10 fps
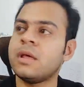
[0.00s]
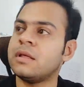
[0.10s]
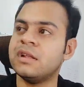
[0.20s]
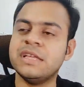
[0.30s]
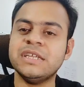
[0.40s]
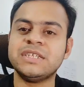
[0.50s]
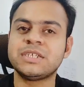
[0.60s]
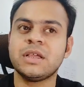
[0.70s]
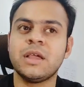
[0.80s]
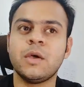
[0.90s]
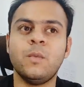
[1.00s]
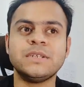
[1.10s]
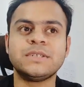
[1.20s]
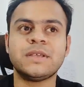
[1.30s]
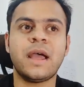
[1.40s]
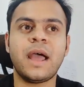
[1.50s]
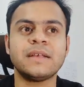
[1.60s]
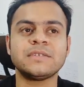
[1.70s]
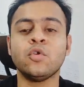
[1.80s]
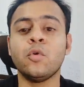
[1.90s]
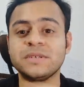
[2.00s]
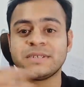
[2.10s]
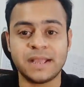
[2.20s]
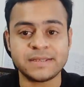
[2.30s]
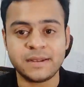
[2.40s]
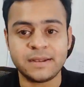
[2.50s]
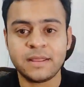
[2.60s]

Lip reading: the niche which has no mistakes in it